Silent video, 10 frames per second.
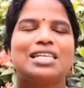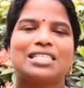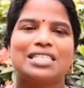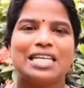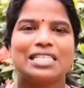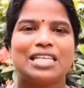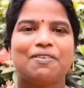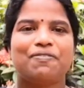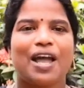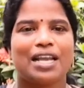Stay
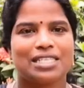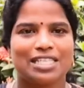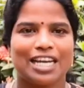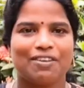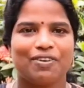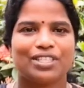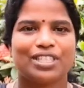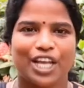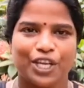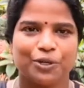safe and study well.
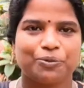Thank you.